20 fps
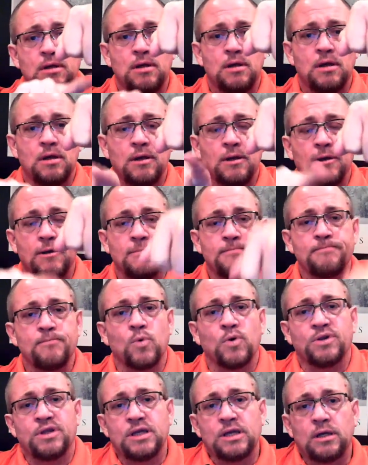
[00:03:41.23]

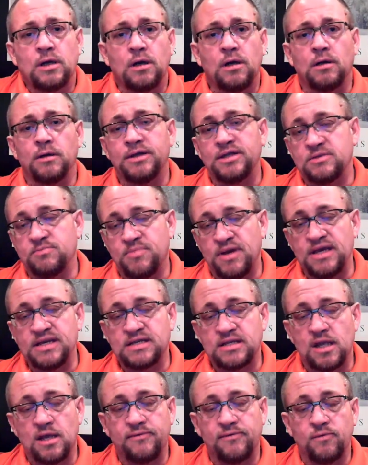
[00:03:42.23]
it's
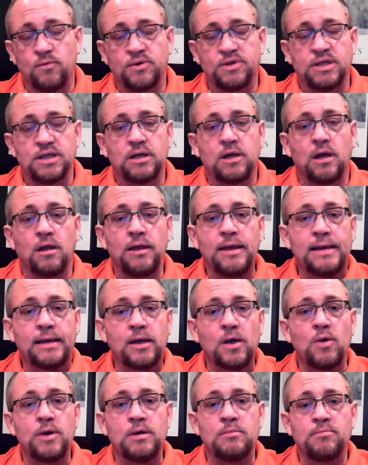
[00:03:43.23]
based off of what they call
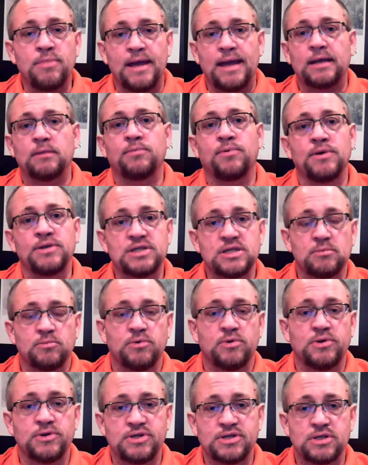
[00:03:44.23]
echo impact
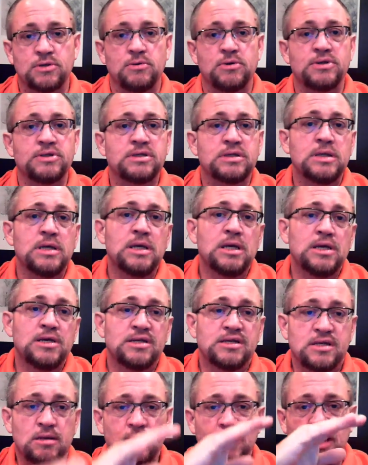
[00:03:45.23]
principles. So it's
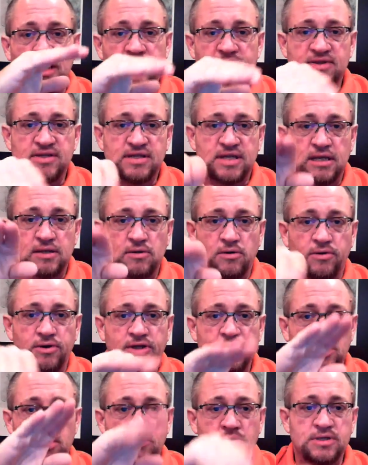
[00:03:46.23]
some kind of signal
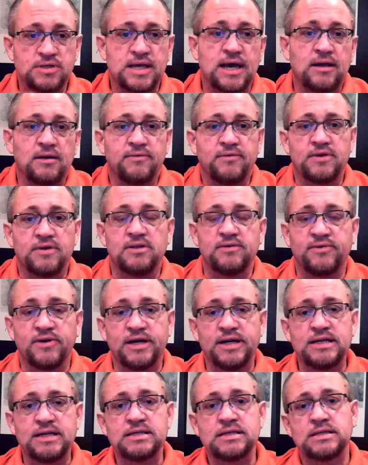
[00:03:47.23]
that goes out of the
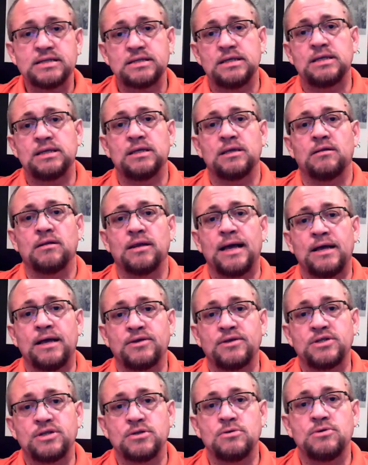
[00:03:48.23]
device, and it
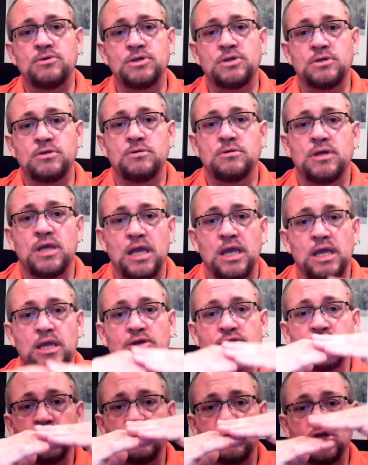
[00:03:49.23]
allows you to
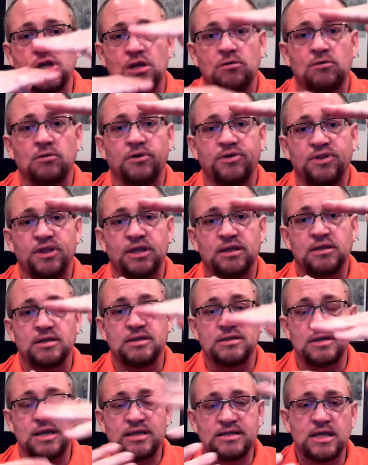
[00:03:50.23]
gauge a general
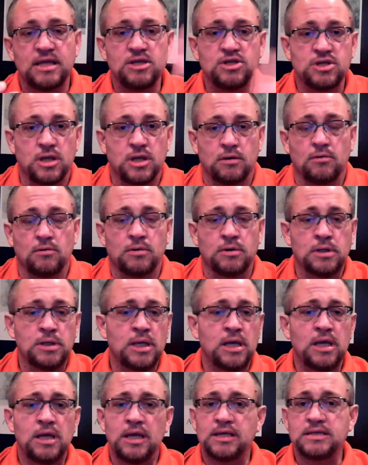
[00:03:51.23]
thickness. And I say general,
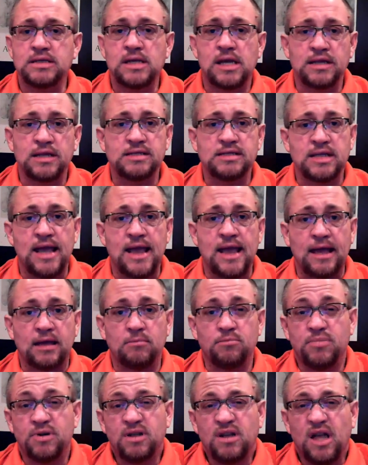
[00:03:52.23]
it's not
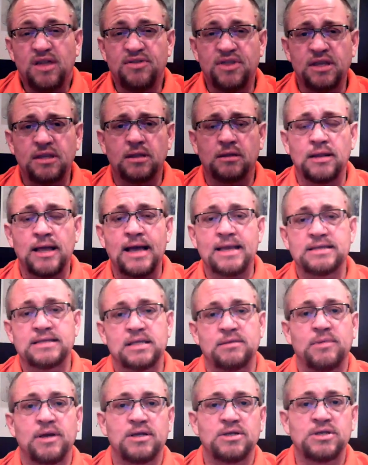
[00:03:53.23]
exact, but I think the last
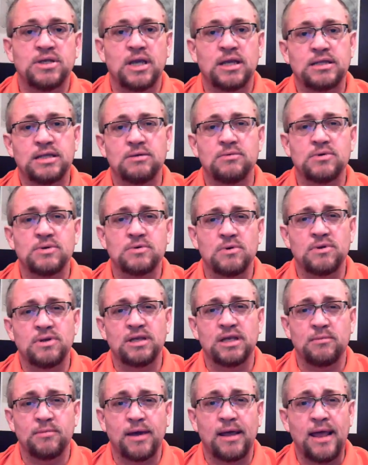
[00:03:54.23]
time I checked, it was
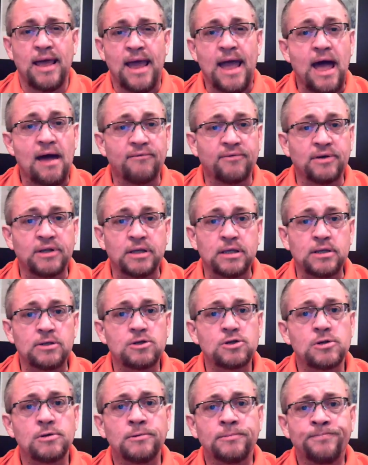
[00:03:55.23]
within about 1/2
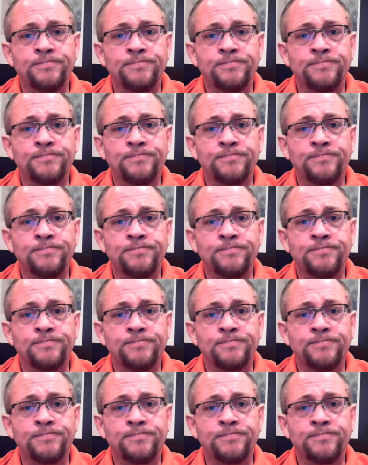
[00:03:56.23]
inch.